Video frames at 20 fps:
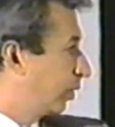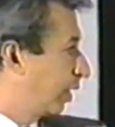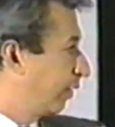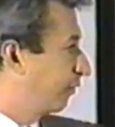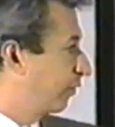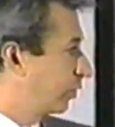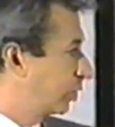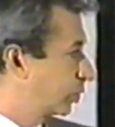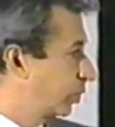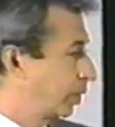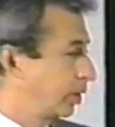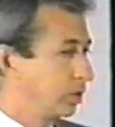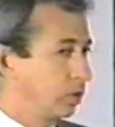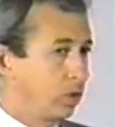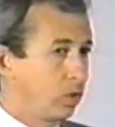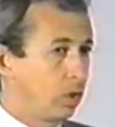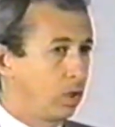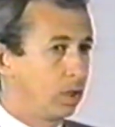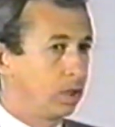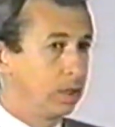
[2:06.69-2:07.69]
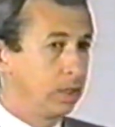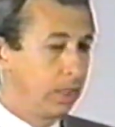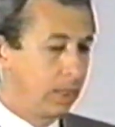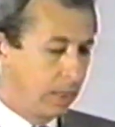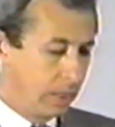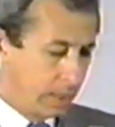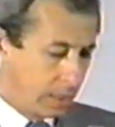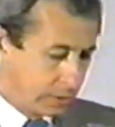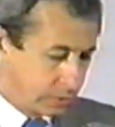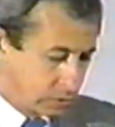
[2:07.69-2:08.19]
When I first went in the hall,
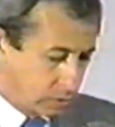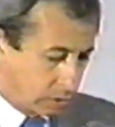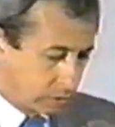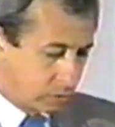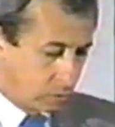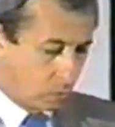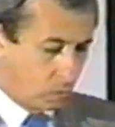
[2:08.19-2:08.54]
I started